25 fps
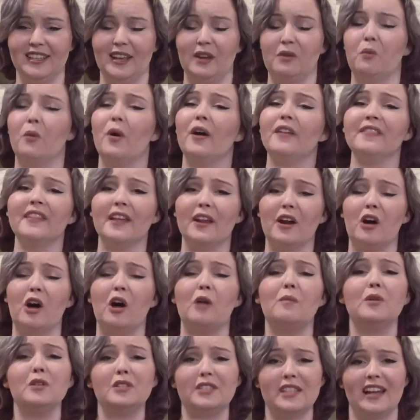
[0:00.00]
and one that
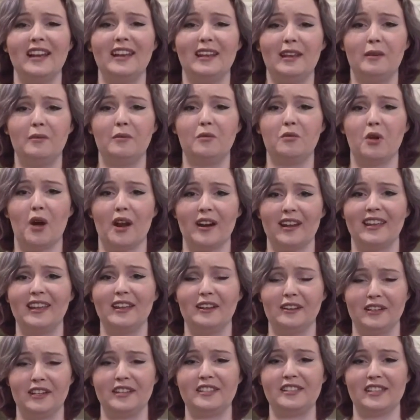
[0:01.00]
almost any chronic
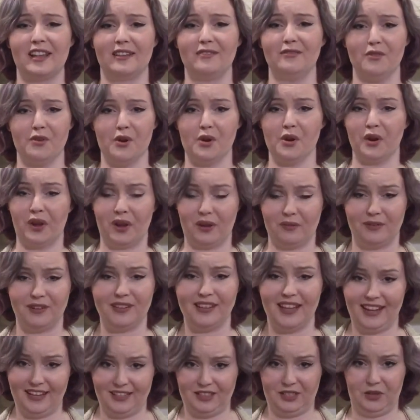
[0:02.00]
illness sufferer can
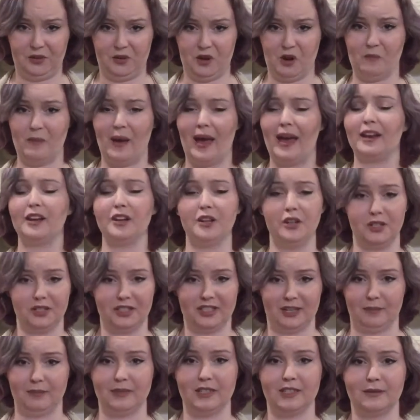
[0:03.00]
relate to, no matter your
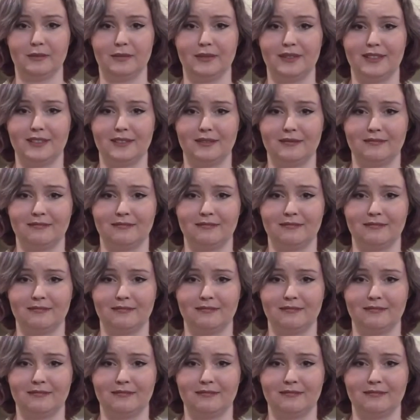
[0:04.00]
symptoms.